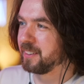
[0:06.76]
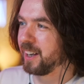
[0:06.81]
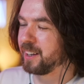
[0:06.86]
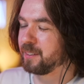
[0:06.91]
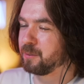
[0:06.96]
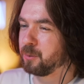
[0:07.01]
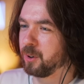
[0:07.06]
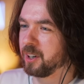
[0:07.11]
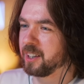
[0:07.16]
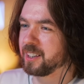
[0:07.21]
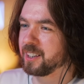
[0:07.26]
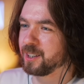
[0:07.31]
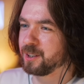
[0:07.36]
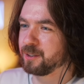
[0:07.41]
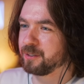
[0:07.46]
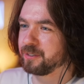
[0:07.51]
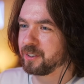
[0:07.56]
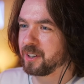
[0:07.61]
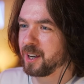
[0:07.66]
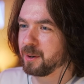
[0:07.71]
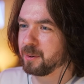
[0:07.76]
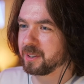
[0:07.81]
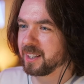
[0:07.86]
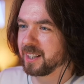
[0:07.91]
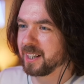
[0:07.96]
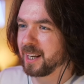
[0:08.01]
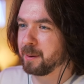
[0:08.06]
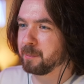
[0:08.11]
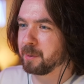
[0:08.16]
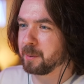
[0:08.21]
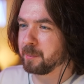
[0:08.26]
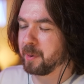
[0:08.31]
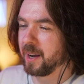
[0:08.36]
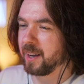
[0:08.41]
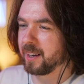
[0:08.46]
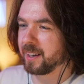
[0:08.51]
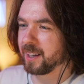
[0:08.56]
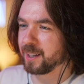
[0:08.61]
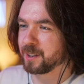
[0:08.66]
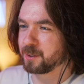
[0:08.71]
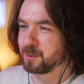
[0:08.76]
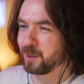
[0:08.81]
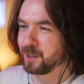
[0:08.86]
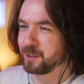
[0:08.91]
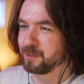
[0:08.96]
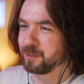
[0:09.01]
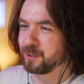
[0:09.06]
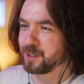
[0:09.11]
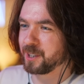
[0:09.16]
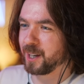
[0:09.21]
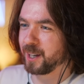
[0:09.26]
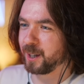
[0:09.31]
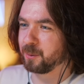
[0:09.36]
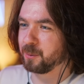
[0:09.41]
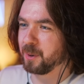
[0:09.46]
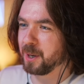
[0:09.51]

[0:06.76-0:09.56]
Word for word: I worried that you forgot what the name of the podcast was for a second.